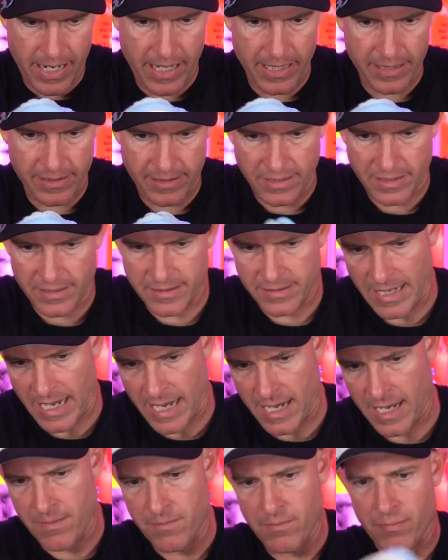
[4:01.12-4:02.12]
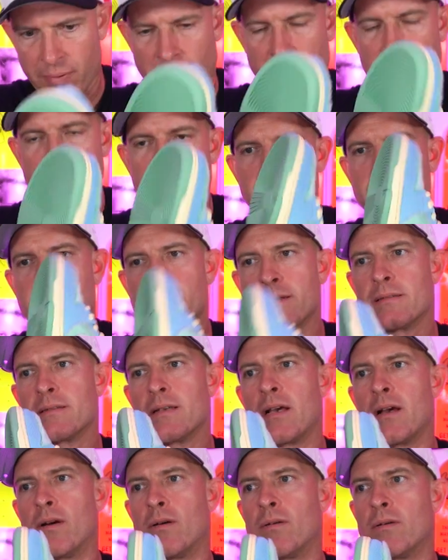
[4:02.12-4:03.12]
it is the same print,
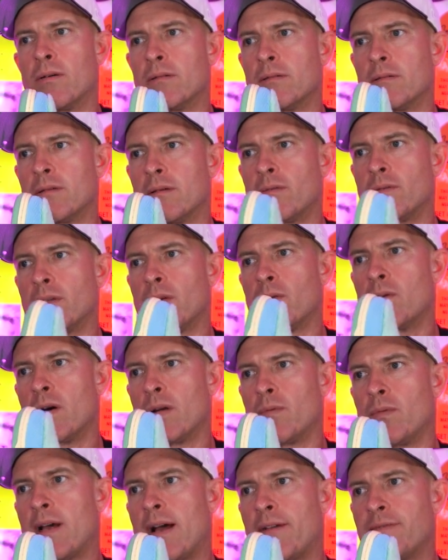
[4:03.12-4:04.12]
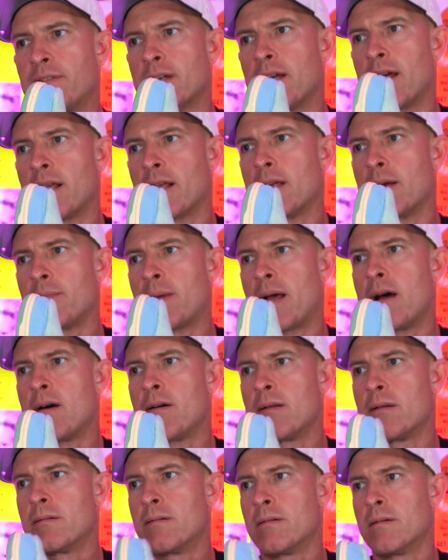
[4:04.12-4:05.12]
so only one will have to kind of come
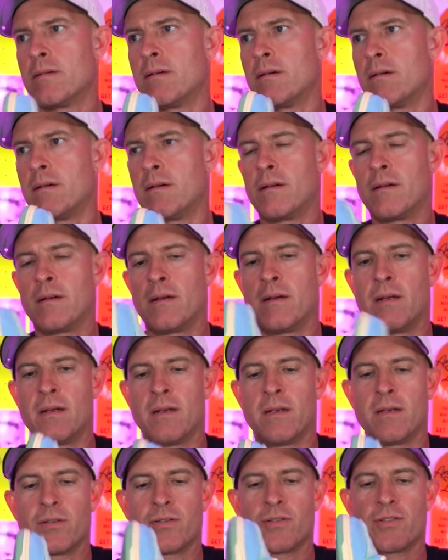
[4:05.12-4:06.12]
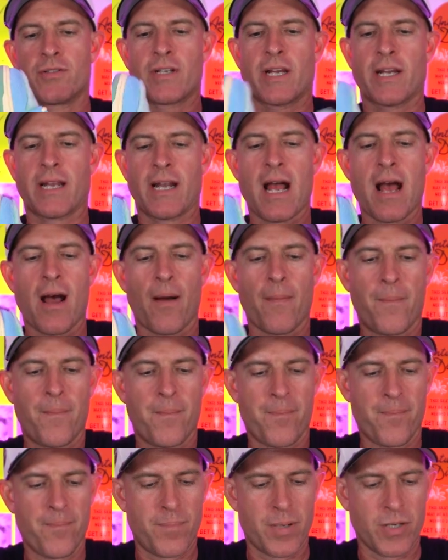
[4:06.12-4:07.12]
out. Check it out. So,
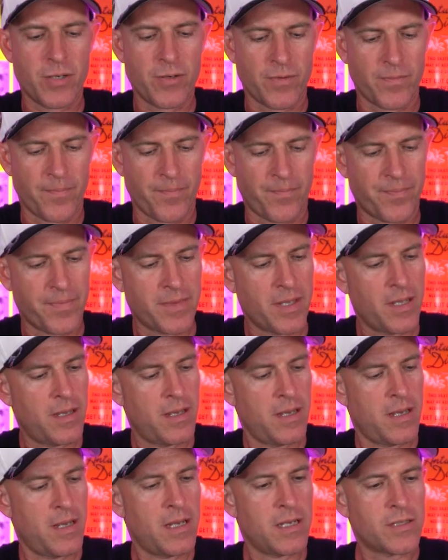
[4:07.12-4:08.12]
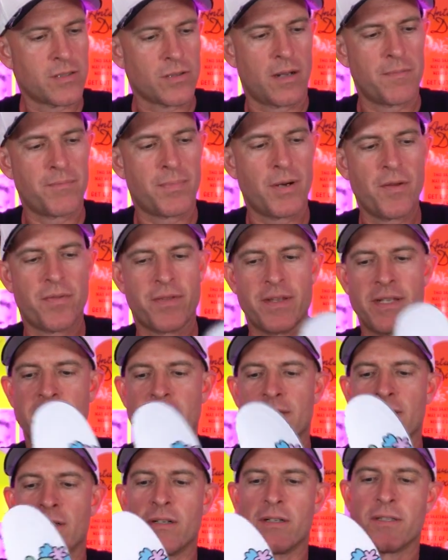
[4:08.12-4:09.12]
boom. So on both
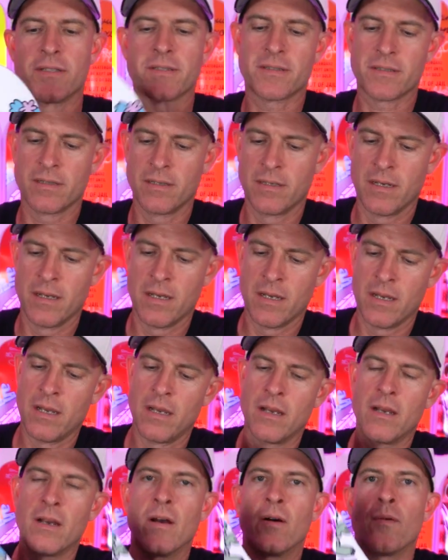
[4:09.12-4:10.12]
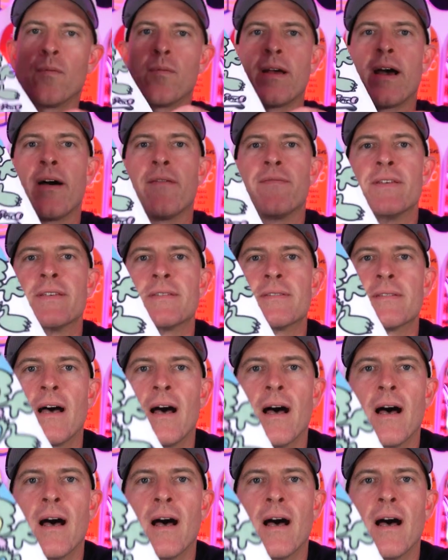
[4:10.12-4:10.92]
insoles, we have this